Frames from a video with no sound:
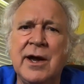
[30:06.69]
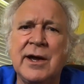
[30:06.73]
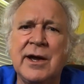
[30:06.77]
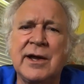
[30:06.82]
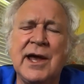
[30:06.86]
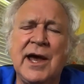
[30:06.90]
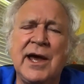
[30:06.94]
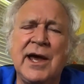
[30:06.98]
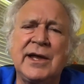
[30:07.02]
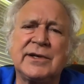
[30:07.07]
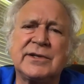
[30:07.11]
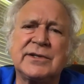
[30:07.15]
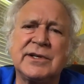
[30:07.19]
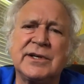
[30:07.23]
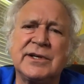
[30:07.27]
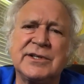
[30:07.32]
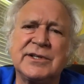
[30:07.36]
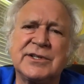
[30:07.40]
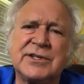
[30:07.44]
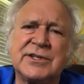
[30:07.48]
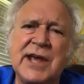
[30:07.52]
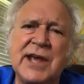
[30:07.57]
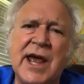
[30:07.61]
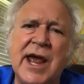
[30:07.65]
I got
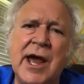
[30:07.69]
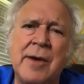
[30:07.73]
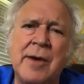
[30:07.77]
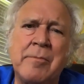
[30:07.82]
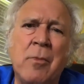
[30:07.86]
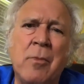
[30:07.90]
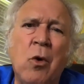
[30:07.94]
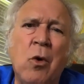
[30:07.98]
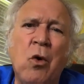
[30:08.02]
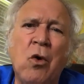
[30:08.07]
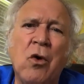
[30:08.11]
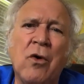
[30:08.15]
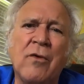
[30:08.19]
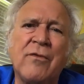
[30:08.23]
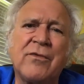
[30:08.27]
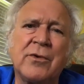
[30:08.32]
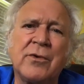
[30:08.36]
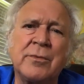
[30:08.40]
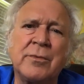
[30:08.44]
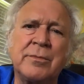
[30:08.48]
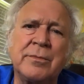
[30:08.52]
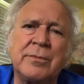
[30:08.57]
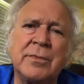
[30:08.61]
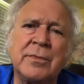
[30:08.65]
Sam Moore
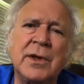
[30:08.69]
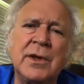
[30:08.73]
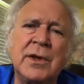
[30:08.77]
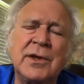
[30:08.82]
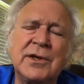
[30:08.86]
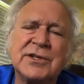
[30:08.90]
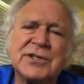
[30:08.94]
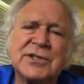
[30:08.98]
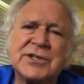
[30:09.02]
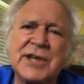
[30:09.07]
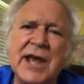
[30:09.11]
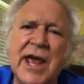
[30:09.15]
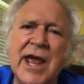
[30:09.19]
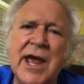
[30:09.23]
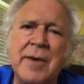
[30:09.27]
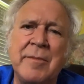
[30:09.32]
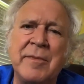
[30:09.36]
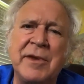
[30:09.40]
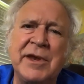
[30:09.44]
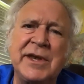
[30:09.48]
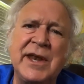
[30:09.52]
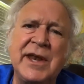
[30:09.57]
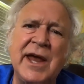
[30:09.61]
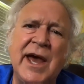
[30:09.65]
from
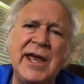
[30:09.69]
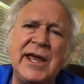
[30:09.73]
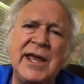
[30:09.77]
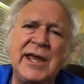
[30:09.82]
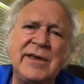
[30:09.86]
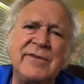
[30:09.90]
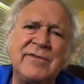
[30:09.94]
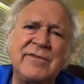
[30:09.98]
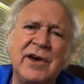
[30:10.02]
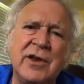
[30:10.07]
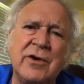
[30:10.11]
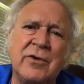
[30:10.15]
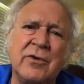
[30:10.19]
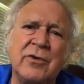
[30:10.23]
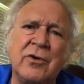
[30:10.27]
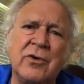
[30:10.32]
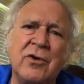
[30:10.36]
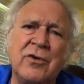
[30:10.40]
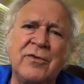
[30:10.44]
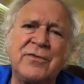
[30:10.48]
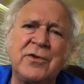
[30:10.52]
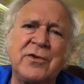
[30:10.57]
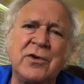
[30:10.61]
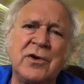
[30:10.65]
Sam and Dave. I don't
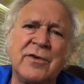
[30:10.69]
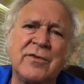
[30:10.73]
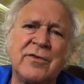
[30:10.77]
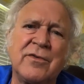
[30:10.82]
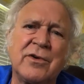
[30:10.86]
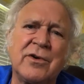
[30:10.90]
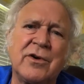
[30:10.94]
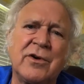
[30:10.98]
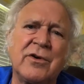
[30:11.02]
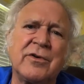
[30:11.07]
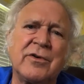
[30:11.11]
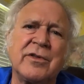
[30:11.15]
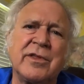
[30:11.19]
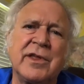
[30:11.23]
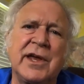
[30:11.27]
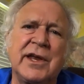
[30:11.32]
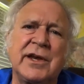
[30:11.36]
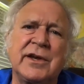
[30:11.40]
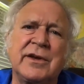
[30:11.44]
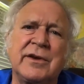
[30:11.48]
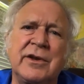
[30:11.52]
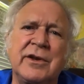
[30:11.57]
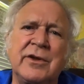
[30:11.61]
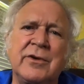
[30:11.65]
know if you ever heard of
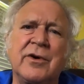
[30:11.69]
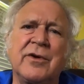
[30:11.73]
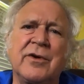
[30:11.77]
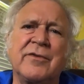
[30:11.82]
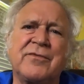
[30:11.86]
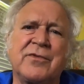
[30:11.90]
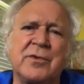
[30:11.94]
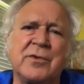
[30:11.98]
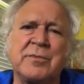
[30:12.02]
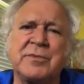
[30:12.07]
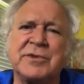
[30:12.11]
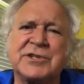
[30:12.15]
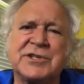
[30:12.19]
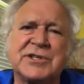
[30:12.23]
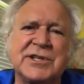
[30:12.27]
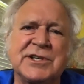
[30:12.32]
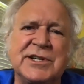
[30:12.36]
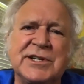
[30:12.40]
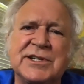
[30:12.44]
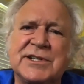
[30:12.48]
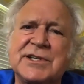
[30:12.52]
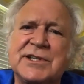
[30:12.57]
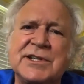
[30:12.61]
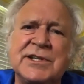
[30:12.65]
that duo from the
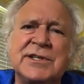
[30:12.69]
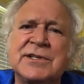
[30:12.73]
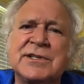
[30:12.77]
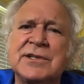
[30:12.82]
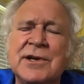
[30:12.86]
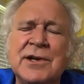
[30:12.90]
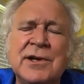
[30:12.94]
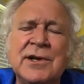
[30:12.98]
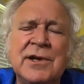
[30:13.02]
60s.